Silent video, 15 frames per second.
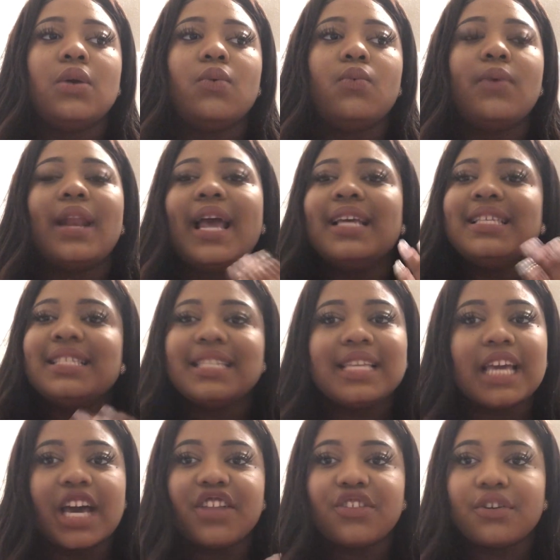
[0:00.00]
when I
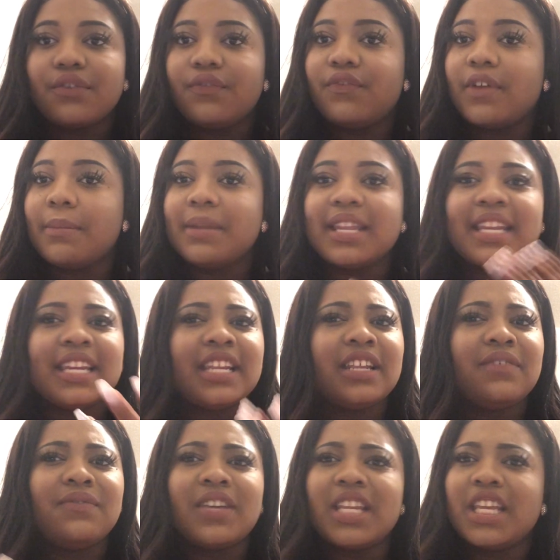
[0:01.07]
see other
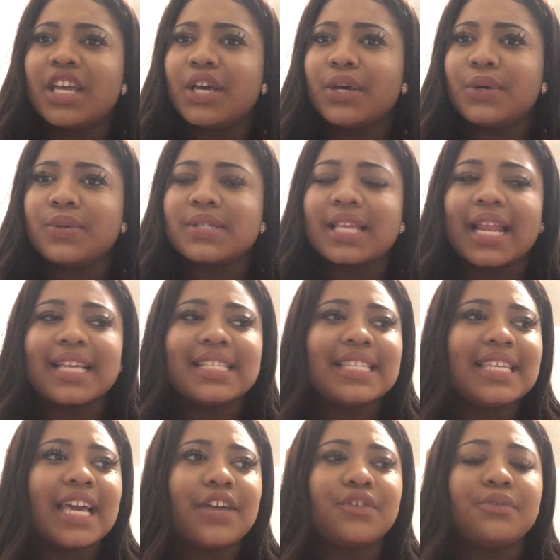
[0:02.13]
femininity videos and I
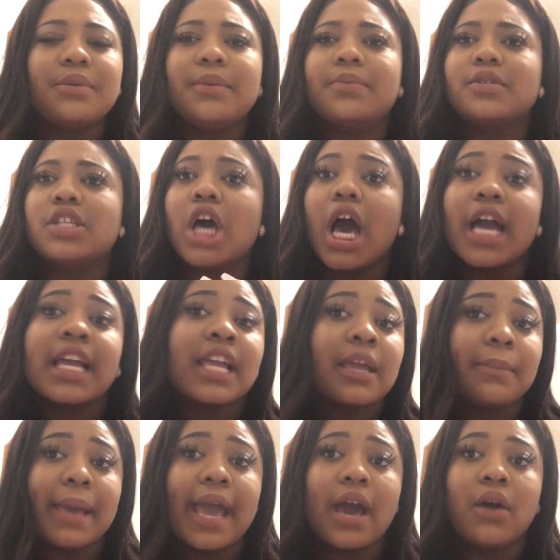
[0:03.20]
see other people talking
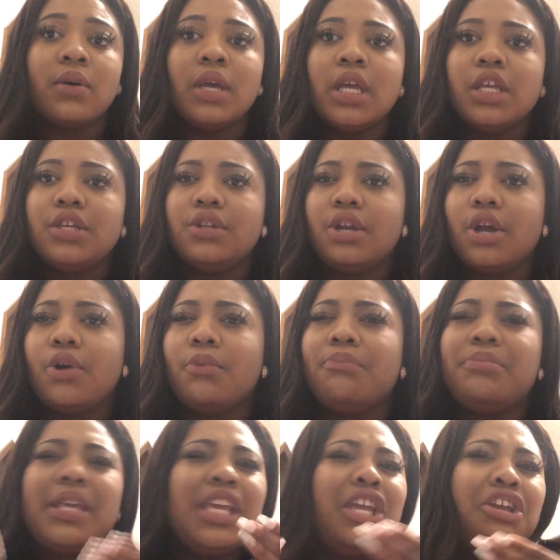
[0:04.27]
about,
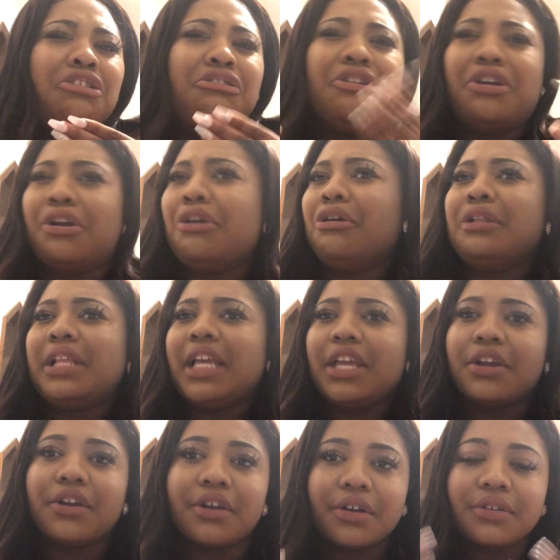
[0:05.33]
being girly
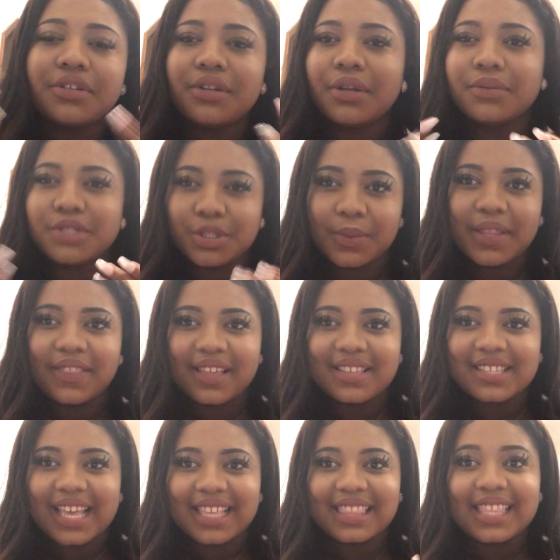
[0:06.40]
or, doing
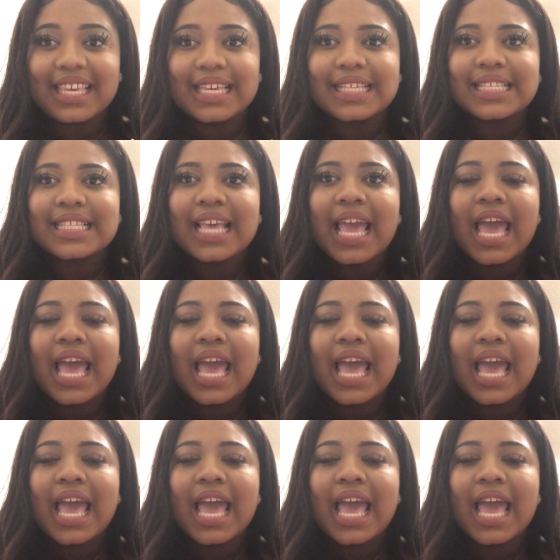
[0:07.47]
things like this,